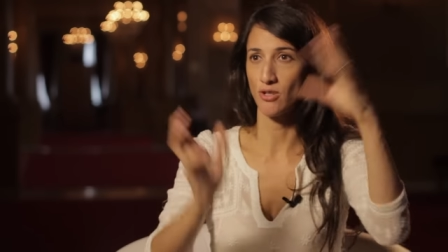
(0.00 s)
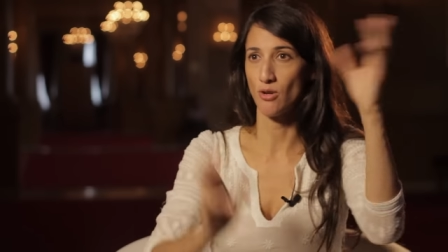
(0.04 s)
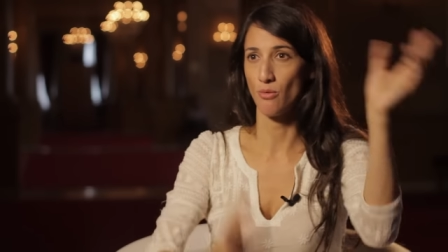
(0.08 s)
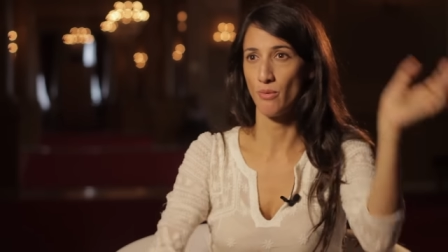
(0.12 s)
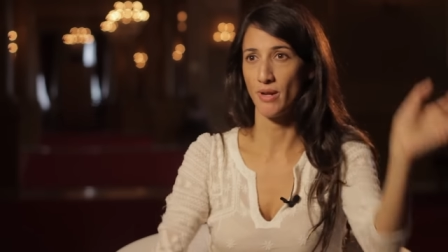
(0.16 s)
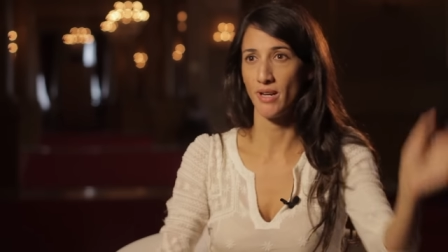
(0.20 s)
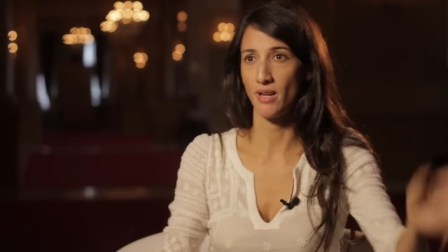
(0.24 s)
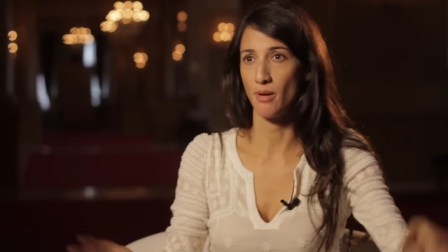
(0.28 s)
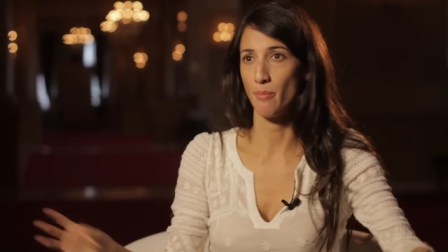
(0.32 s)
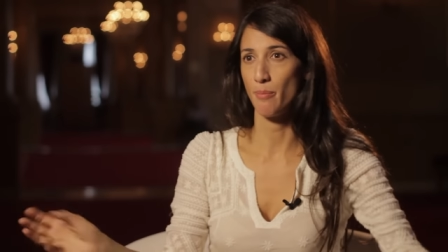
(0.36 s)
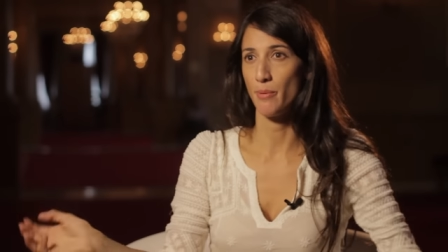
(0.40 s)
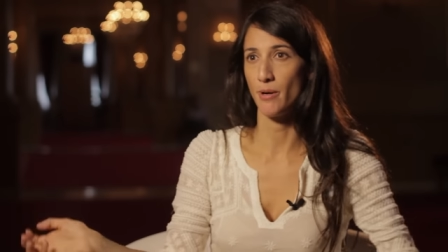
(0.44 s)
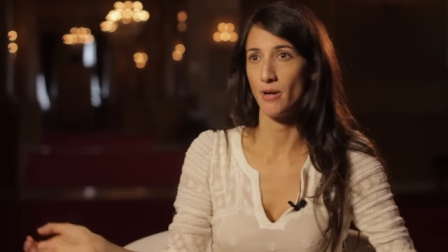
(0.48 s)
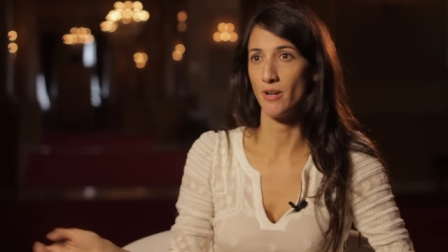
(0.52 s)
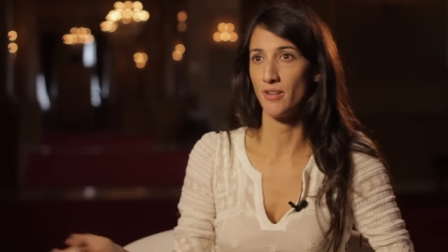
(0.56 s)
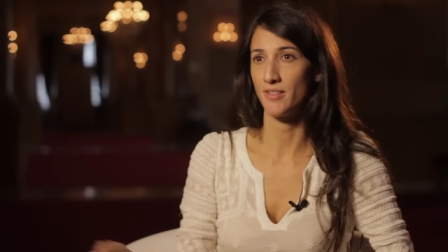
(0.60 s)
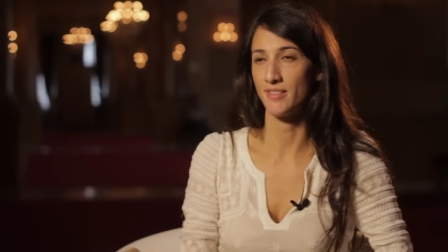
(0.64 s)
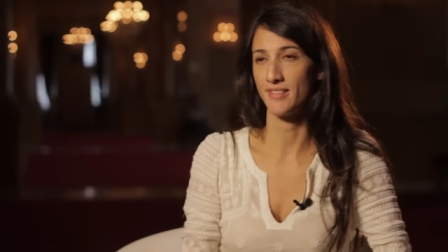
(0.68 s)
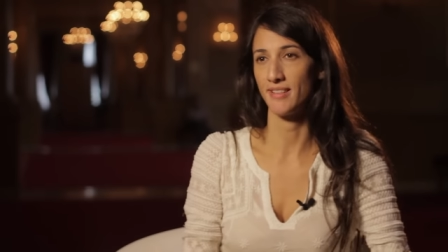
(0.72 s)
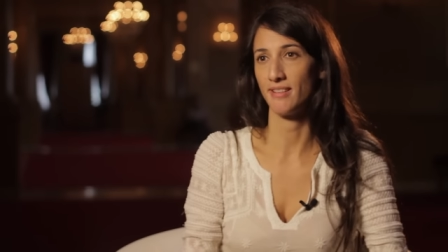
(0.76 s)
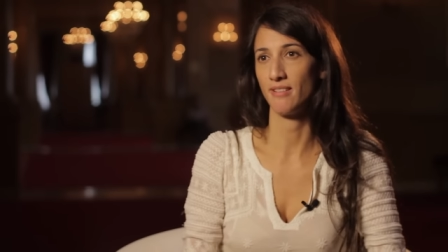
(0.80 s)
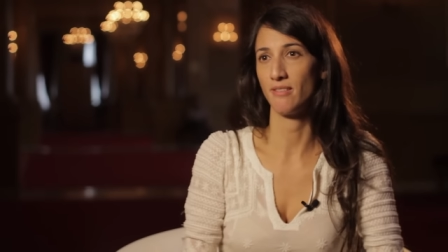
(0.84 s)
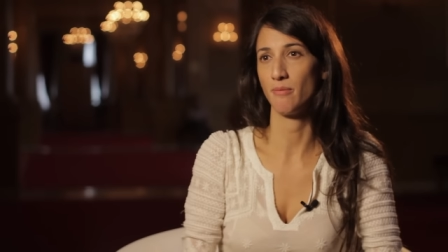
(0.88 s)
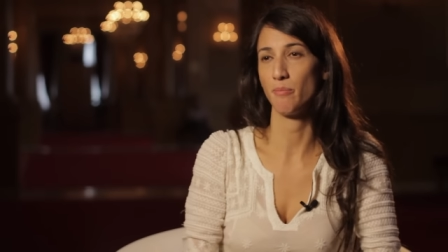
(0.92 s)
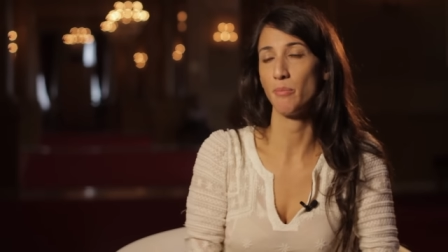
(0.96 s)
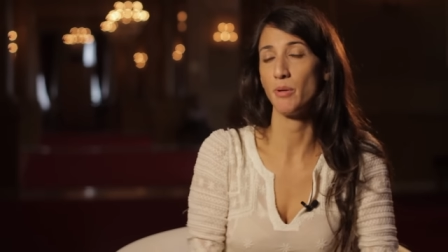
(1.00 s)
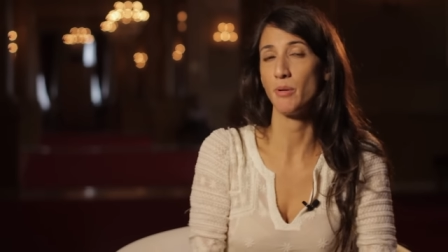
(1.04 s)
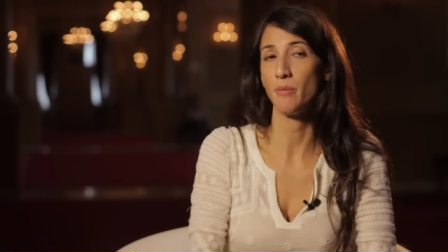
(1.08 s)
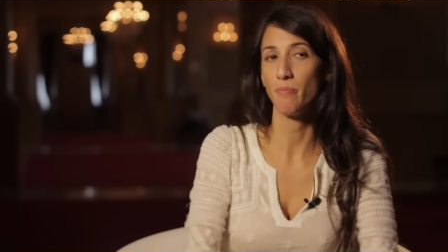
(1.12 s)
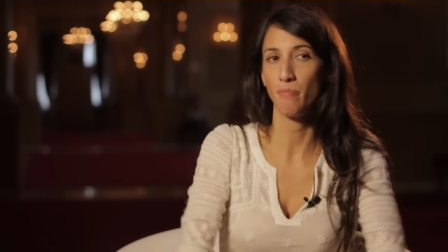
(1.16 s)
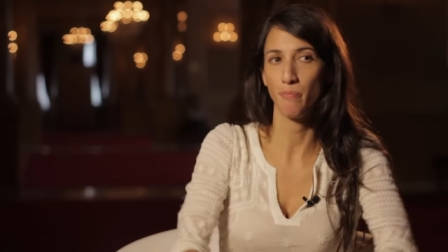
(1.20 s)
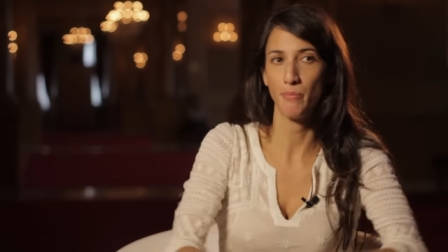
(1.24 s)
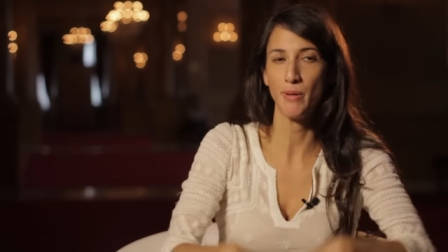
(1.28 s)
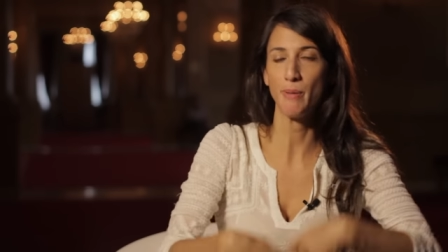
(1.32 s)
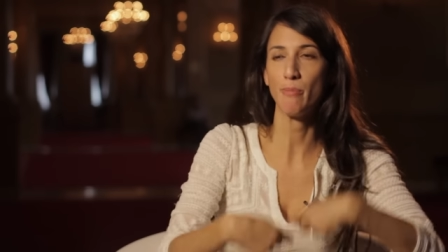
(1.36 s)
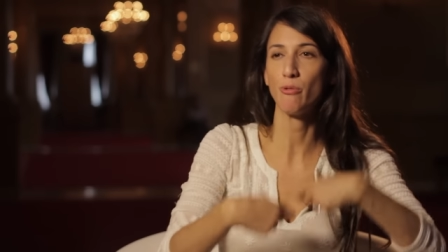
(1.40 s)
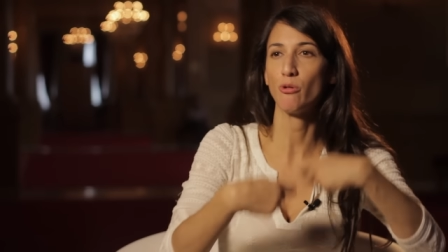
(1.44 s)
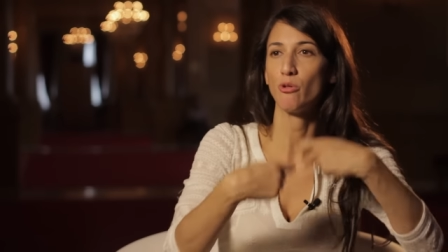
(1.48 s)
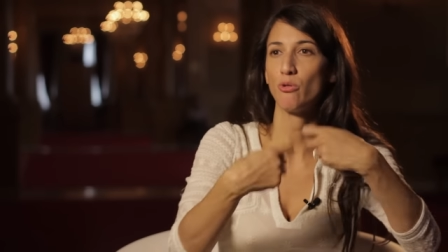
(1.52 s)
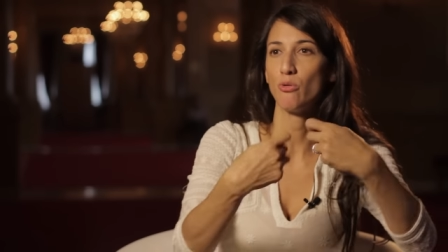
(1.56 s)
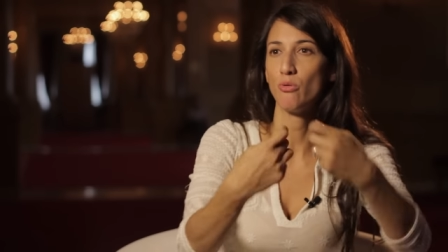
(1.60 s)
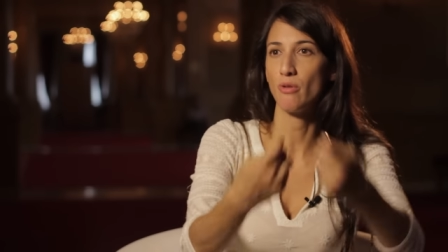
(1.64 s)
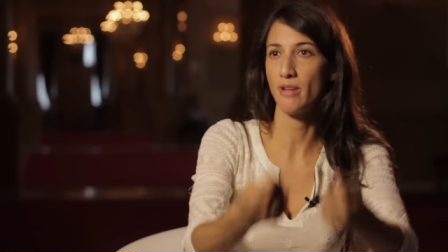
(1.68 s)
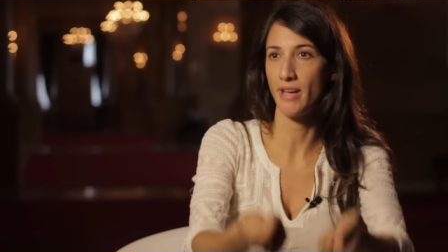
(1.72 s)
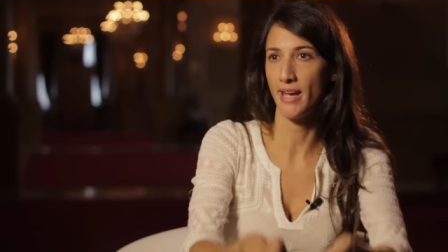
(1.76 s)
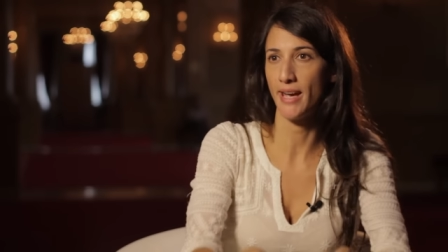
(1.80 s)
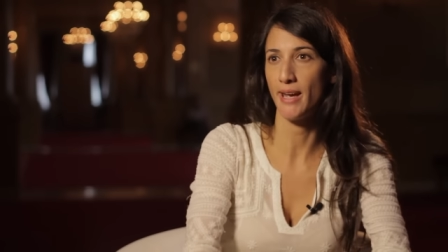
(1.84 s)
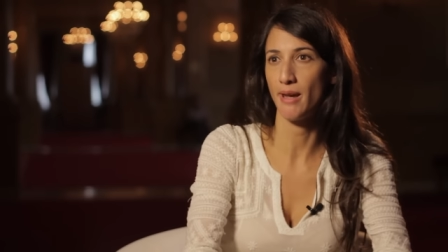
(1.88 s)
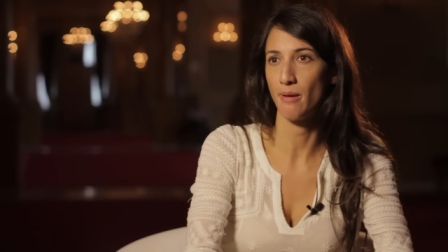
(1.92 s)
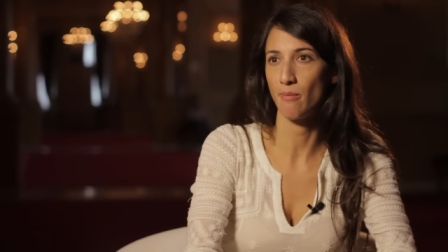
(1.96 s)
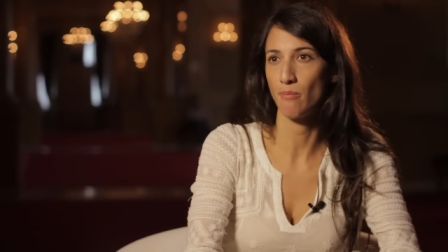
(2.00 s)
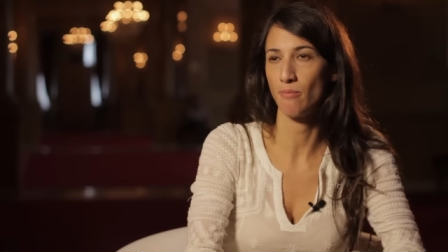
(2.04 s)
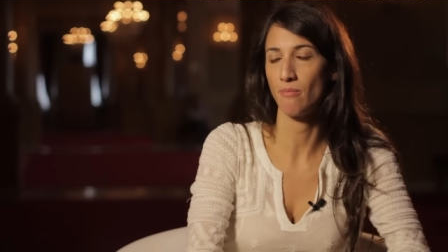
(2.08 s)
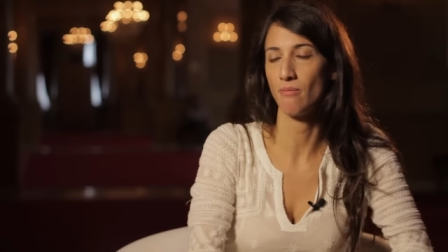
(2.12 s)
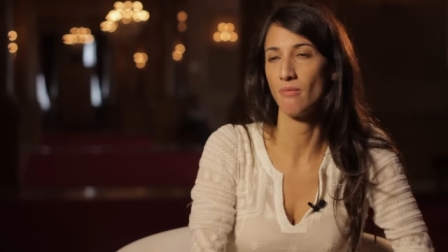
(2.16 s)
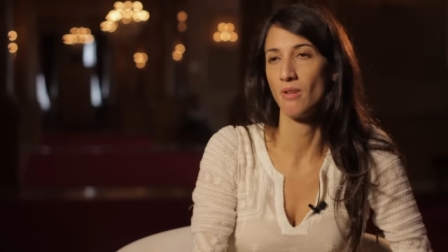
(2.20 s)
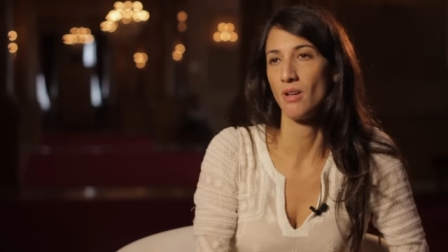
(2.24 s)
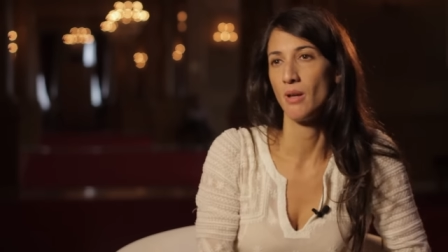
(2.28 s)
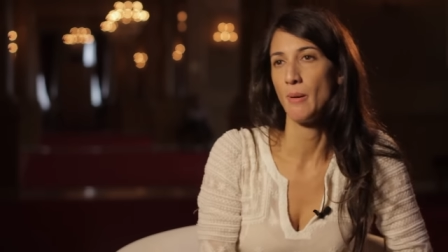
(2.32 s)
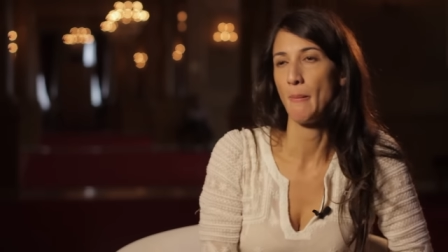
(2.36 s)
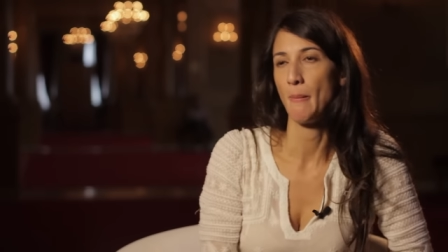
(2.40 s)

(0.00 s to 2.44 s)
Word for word: going apart. And but people who came,